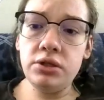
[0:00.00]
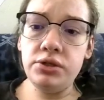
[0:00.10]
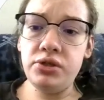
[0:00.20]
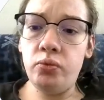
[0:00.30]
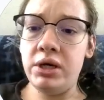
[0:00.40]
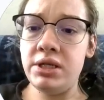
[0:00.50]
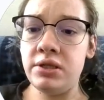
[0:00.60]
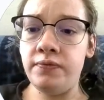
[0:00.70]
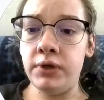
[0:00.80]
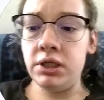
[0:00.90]
So what is
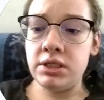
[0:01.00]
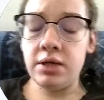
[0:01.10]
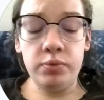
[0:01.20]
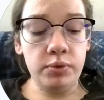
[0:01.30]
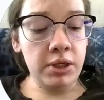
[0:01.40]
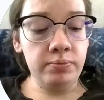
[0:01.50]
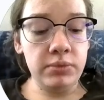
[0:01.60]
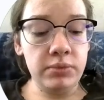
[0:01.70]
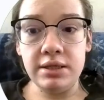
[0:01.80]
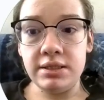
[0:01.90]
the first step with
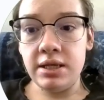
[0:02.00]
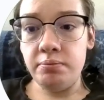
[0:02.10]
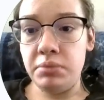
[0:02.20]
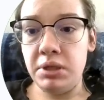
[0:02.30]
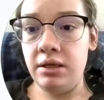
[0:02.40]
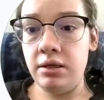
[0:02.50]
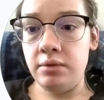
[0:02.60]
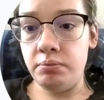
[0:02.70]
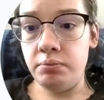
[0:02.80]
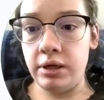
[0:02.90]
PEMDAS?
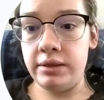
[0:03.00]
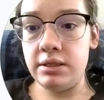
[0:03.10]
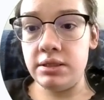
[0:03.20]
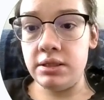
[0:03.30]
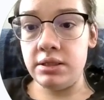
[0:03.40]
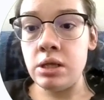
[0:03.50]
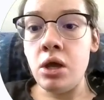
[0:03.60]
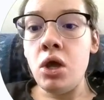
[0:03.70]
P, parentheses.